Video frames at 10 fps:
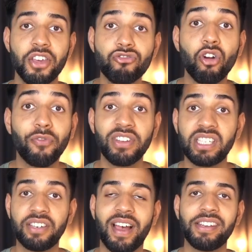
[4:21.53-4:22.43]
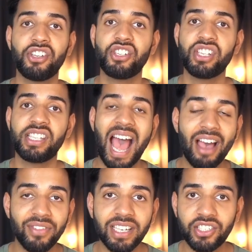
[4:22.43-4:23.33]
other obvious advantage is that
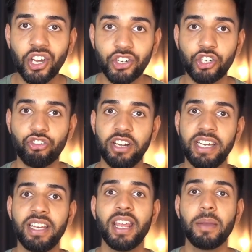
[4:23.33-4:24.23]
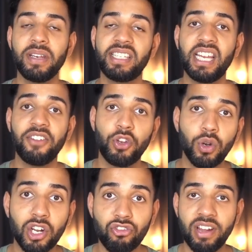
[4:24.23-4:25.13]
having a touchscreen means that if
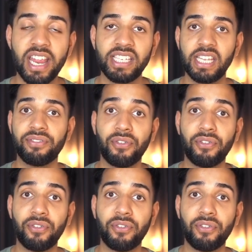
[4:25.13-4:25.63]
you're a creative,